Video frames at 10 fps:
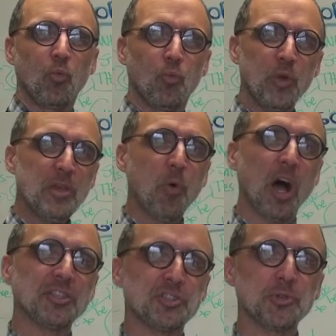We
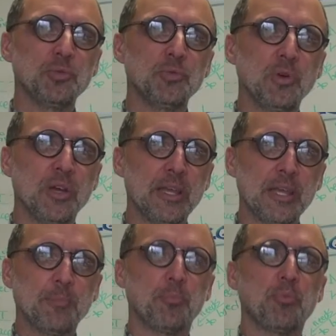want to
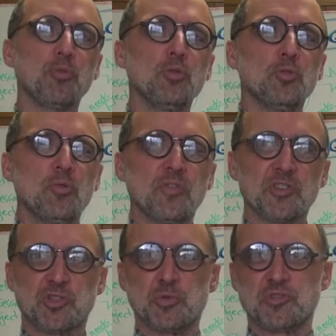
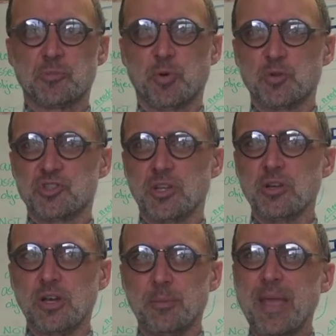improve students' approach to
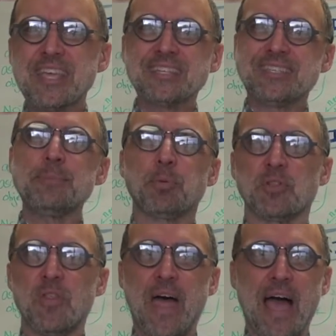learning, make it deeper
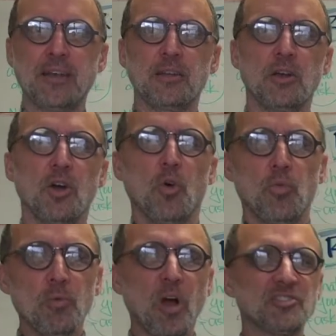than that.
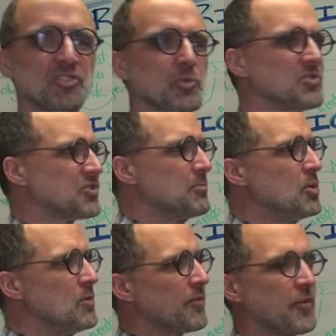We want students to
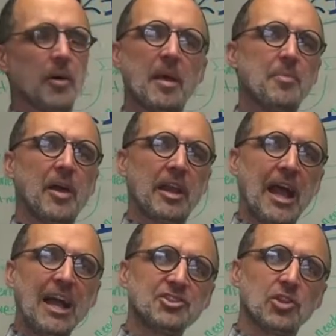move from a
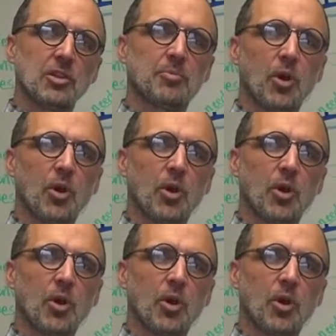pedagogical